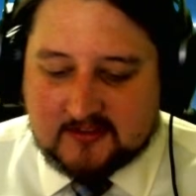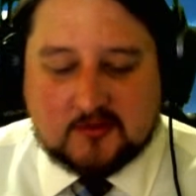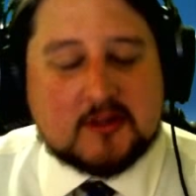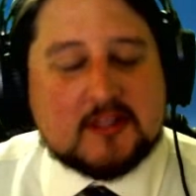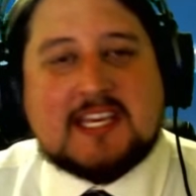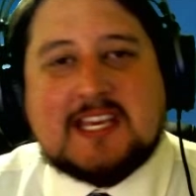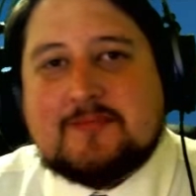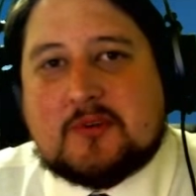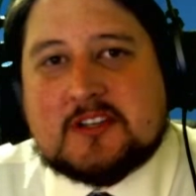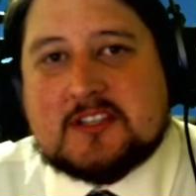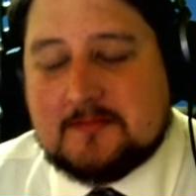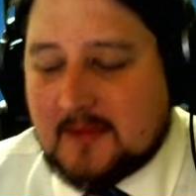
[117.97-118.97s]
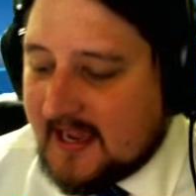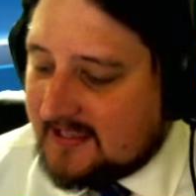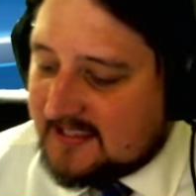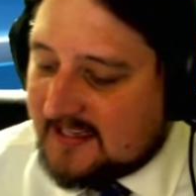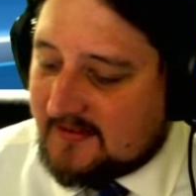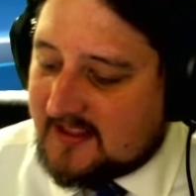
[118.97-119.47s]
So all the keyboards and
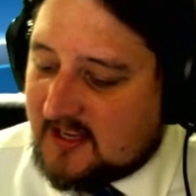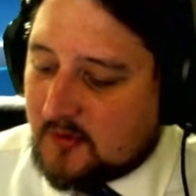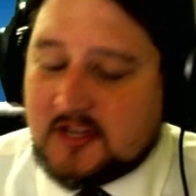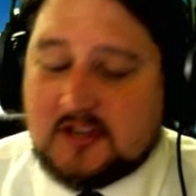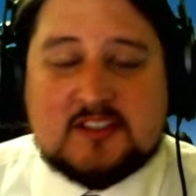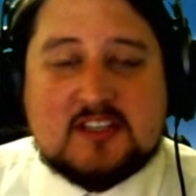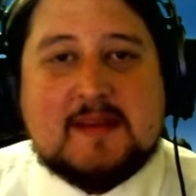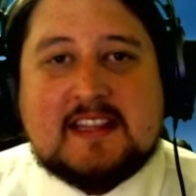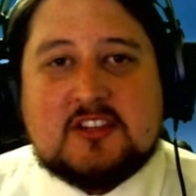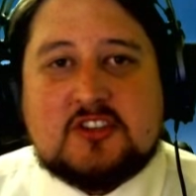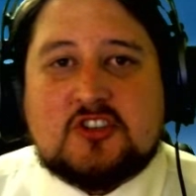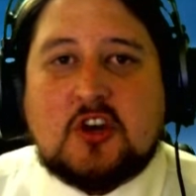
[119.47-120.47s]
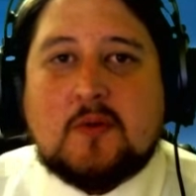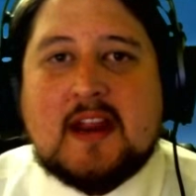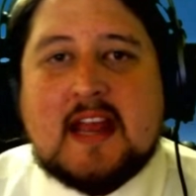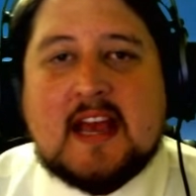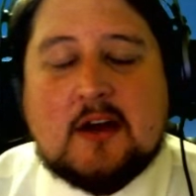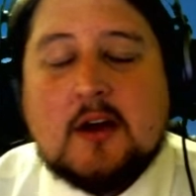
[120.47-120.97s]
mice and everything we're using to make this show right now